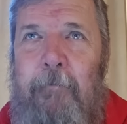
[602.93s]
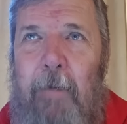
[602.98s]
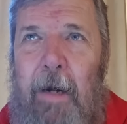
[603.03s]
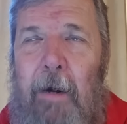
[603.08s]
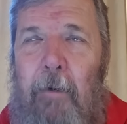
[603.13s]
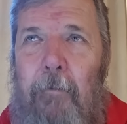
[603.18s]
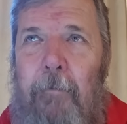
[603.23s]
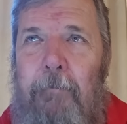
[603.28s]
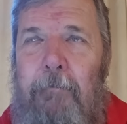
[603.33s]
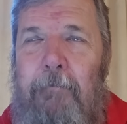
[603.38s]

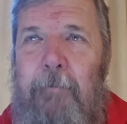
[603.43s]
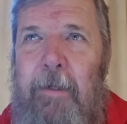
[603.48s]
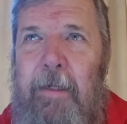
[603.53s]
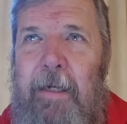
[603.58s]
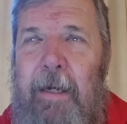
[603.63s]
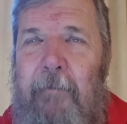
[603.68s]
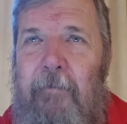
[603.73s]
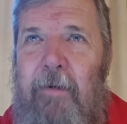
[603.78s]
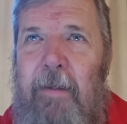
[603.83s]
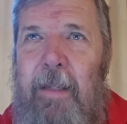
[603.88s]
Wow,
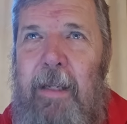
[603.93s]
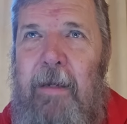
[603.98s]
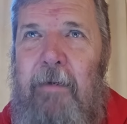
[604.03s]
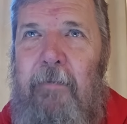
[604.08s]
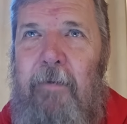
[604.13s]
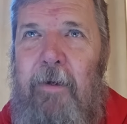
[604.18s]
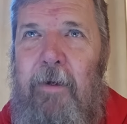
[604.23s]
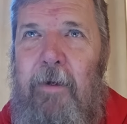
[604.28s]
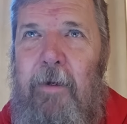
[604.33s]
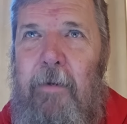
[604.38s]
can never
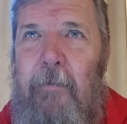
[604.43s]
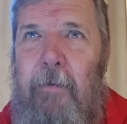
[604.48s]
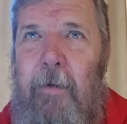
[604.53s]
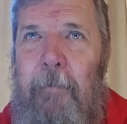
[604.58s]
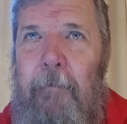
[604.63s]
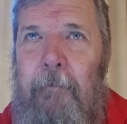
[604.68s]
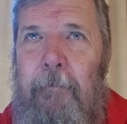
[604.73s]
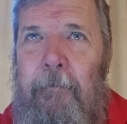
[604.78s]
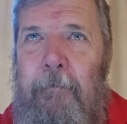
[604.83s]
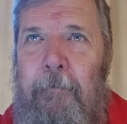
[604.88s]
think of a good
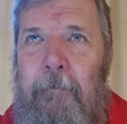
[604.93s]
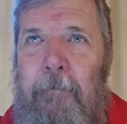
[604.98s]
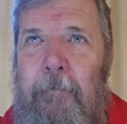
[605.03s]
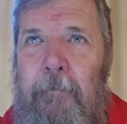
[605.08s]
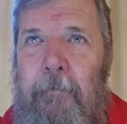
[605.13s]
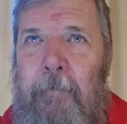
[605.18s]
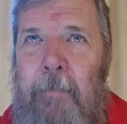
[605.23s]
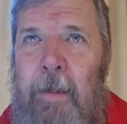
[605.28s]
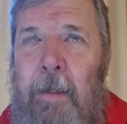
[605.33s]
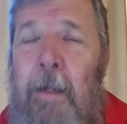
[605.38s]
one.
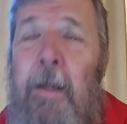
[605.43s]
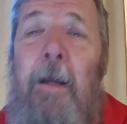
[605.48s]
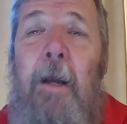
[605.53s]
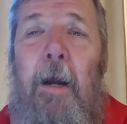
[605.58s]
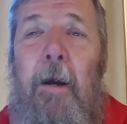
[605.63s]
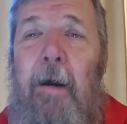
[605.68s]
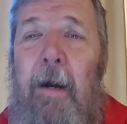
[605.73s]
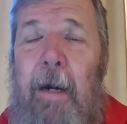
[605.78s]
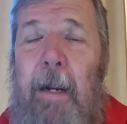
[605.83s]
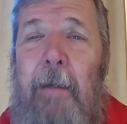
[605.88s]

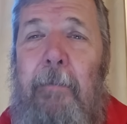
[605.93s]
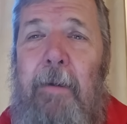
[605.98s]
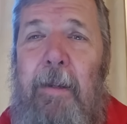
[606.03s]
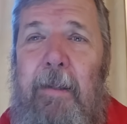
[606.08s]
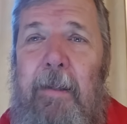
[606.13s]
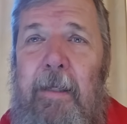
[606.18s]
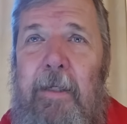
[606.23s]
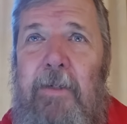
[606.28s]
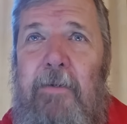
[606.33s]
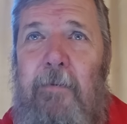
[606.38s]
All right, how
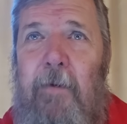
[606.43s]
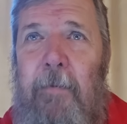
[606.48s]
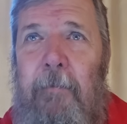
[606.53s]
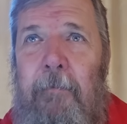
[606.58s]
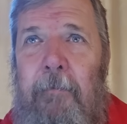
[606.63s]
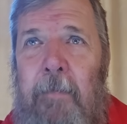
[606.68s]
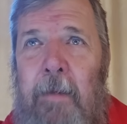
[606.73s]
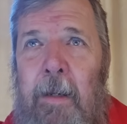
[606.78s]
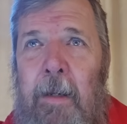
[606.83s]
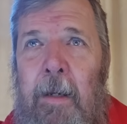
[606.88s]
about this one?
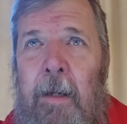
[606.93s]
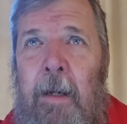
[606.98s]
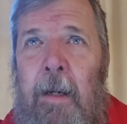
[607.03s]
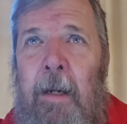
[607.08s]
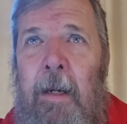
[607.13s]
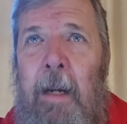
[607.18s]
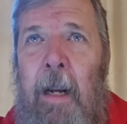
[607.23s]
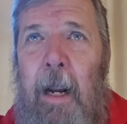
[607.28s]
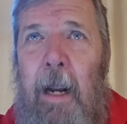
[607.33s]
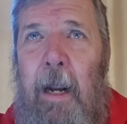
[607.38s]

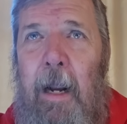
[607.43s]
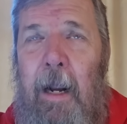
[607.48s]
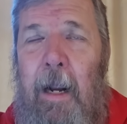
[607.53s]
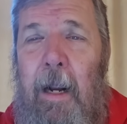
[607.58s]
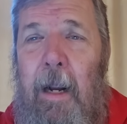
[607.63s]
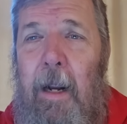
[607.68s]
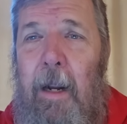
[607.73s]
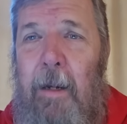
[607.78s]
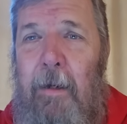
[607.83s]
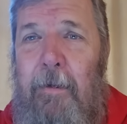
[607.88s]

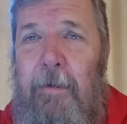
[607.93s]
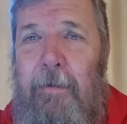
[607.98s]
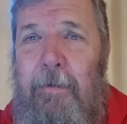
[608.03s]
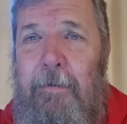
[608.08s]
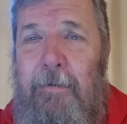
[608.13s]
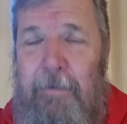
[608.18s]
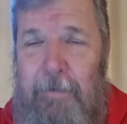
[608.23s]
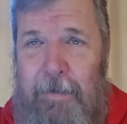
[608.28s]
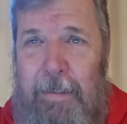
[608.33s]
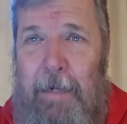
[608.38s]
Time
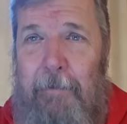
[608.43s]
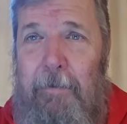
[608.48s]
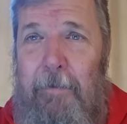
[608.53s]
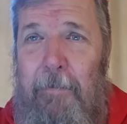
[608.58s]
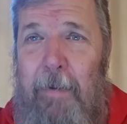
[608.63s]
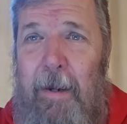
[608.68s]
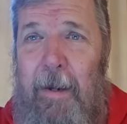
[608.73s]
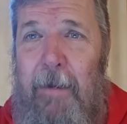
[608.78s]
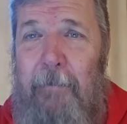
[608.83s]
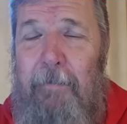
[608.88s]
to
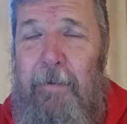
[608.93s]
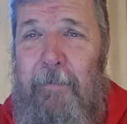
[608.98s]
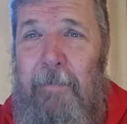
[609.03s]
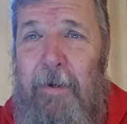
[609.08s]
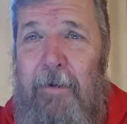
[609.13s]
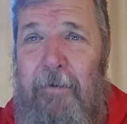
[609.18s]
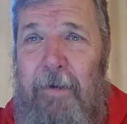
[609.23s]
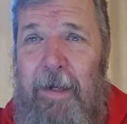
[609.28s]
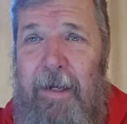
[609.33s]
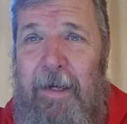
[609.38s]
pay up the
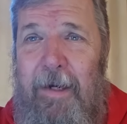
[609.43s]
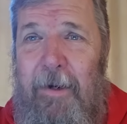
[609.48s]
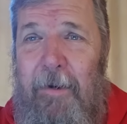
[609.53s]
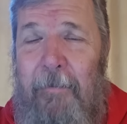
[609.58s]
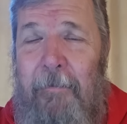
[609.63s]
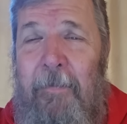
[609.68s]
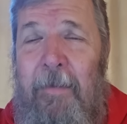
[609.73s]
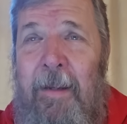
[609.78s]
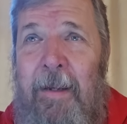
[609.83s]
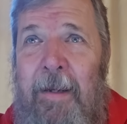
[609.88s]
pony here.